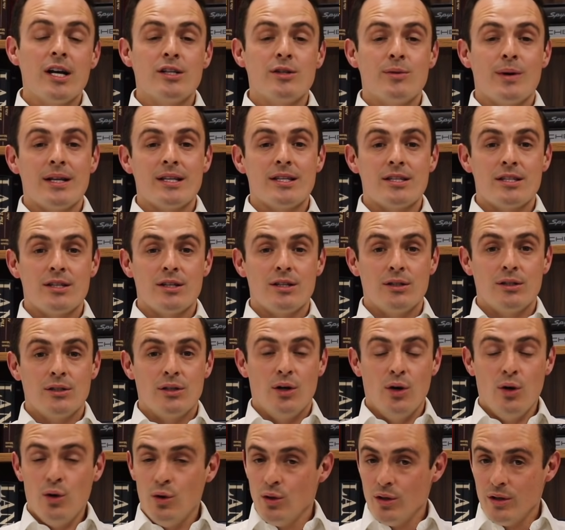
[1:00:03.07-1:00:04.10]
to answer
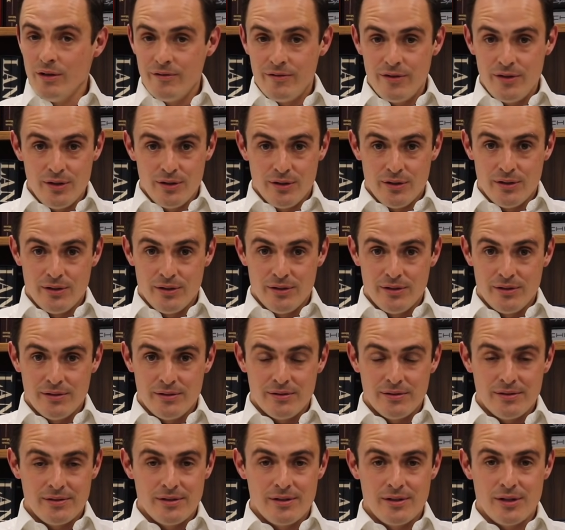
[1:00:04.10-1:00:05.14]
all of your
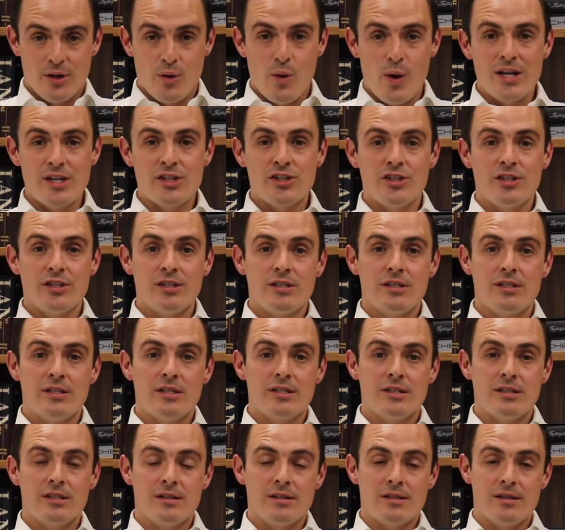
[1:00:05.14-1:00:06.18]

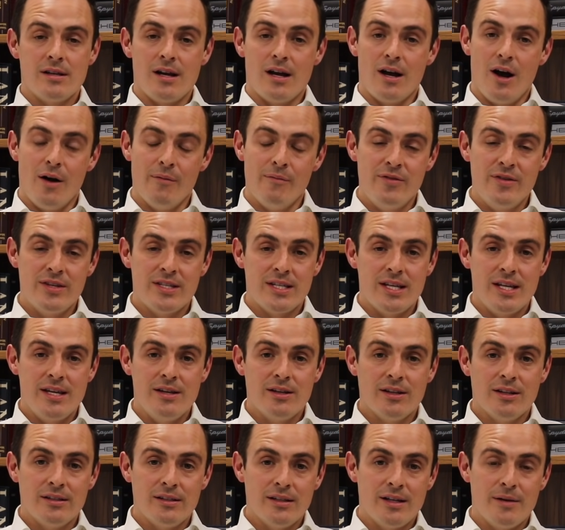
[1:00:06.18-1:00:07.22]
questions. Obviously,
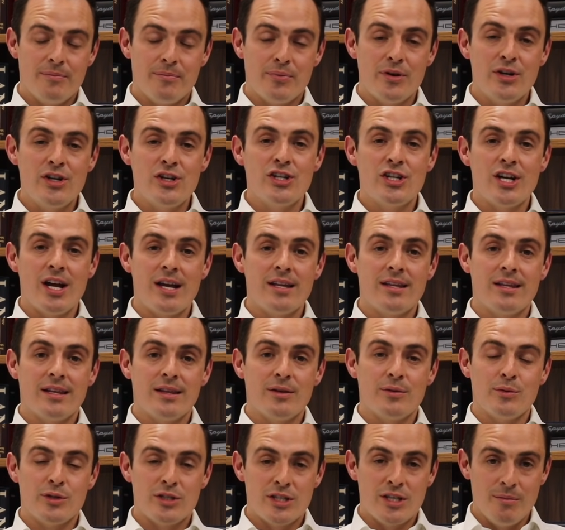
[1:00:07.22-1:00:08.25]
you'll appreciate that
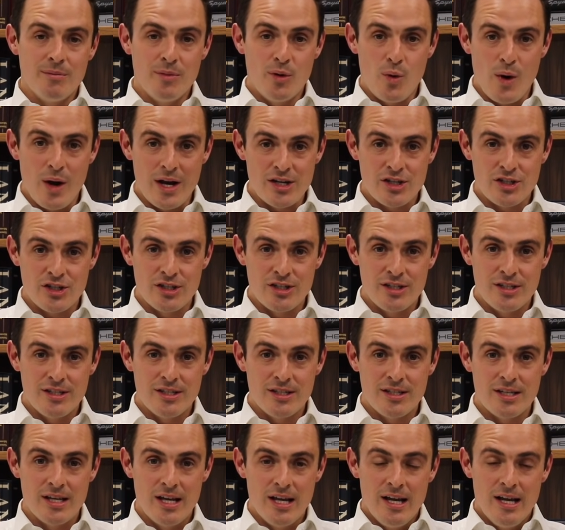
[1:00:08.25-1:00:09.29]
there were some
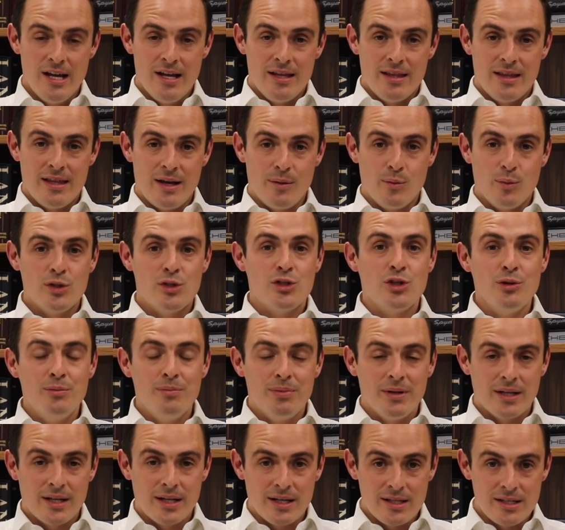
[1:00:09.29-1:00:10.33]
questions that were
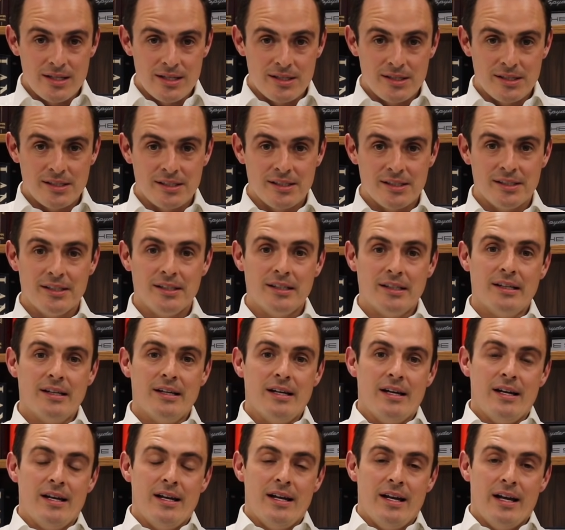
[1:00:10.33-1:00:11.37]
duplicates.
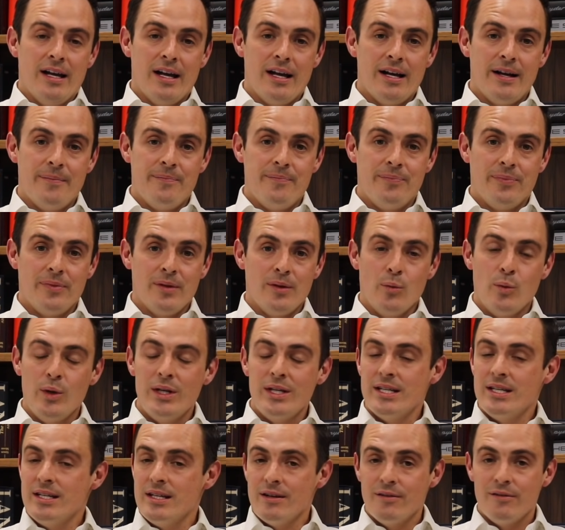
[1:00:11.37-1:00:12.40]
We
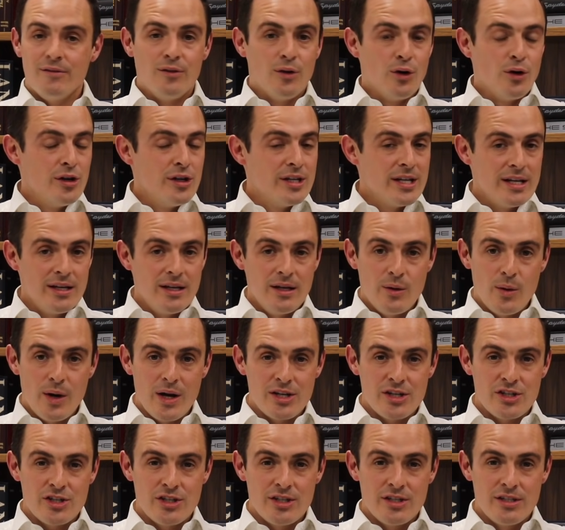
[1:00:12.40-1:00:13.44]
didn't avoid any
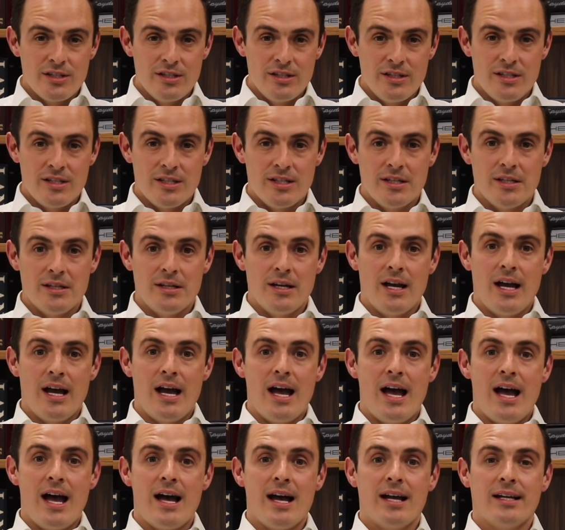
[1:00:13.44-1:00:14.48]
questions,
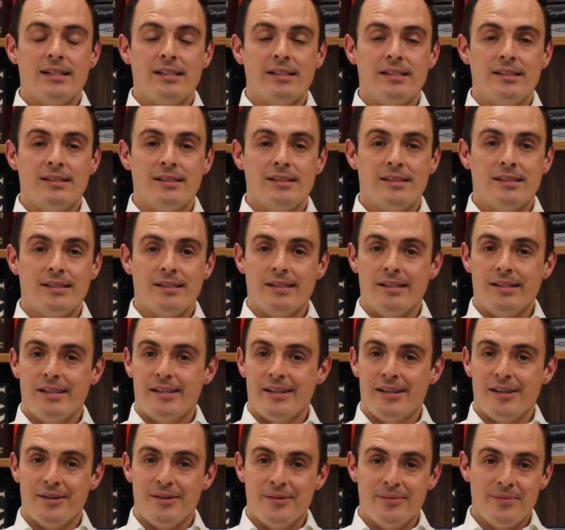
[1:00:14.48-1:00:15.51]
and you
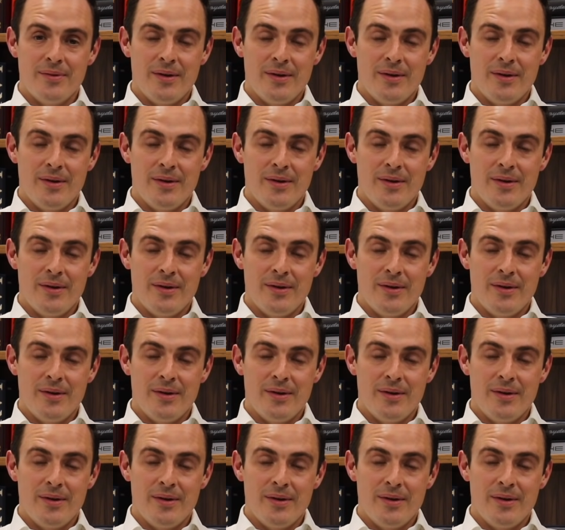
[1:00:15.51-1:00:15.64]
know,